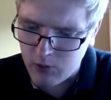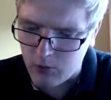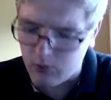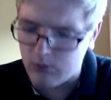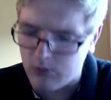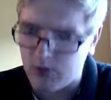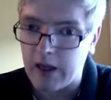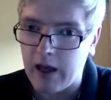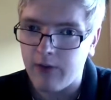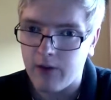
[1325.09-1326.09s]
it was only
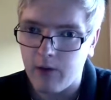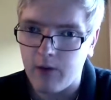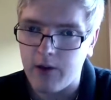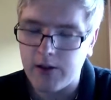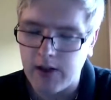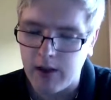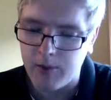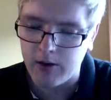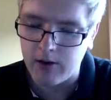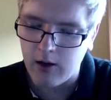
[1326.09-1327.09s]
half an hour that this
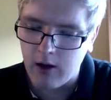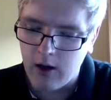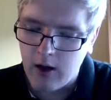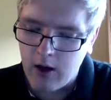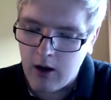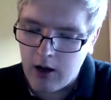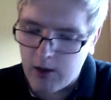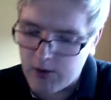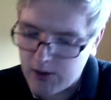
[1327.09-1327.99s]
happened, it was just